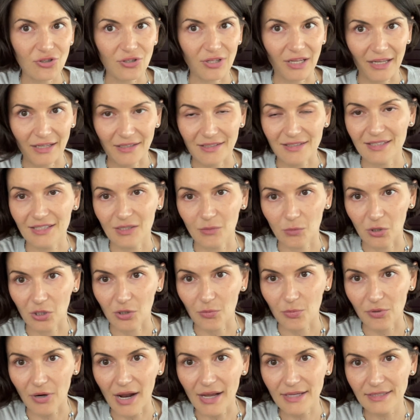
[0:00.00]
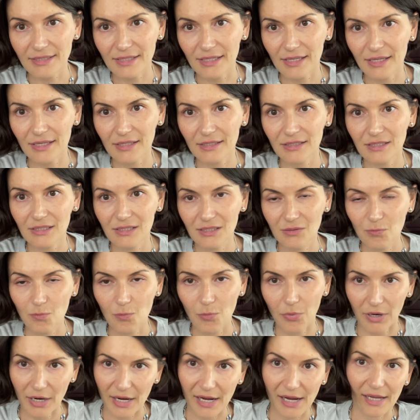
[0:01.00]
in a similar process,
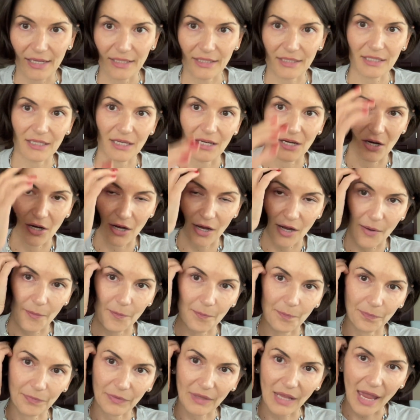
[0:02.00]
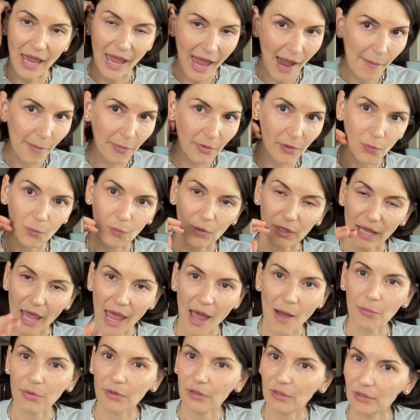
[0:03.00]
but what
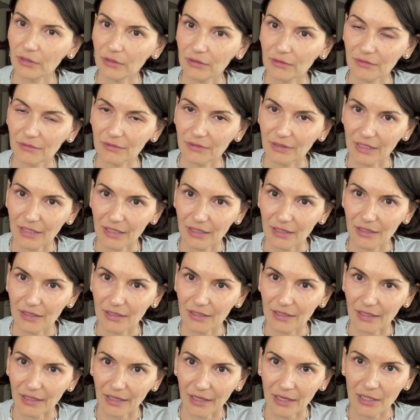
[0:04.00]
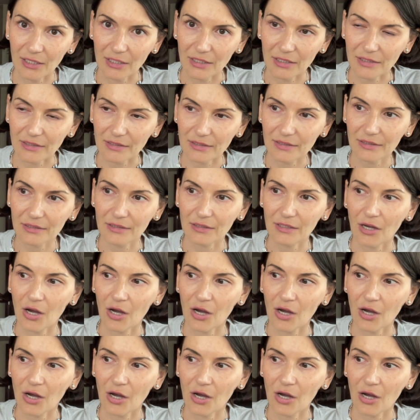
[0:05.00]
Apple is